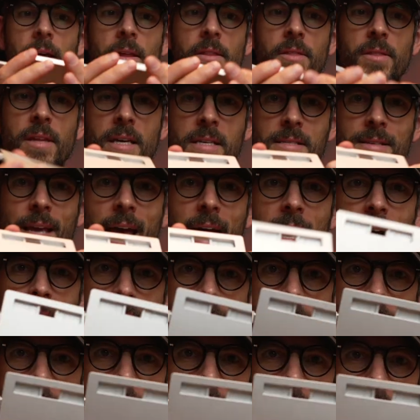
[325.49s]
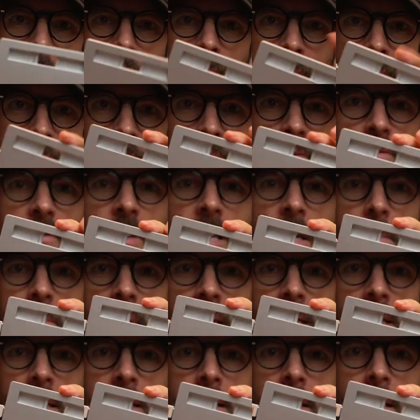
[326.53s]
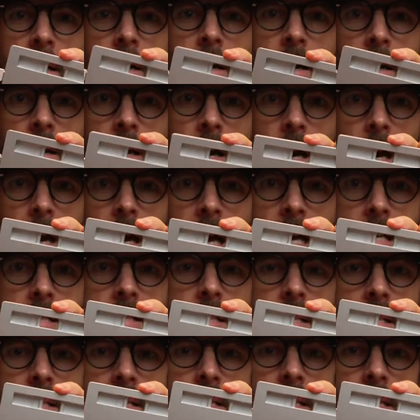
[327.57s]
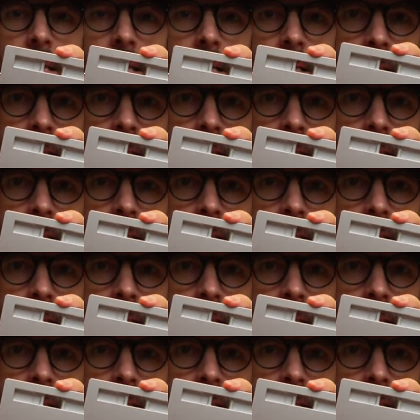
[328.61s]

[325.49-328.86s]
This has an NVMe uh, SSD